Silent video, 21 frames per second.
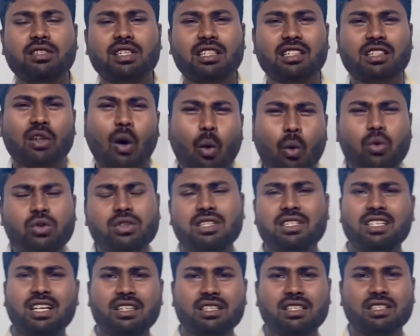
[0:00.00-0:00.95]
the
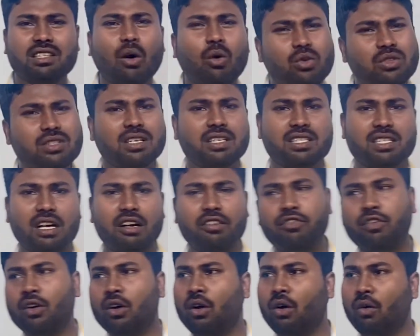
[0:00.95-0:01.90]
thousands
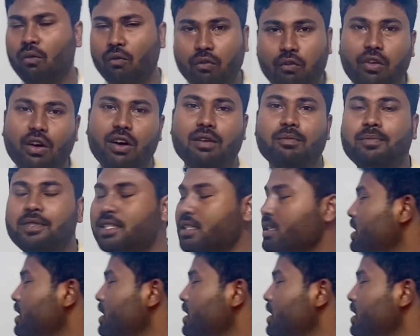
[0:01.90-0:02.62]
of verbs.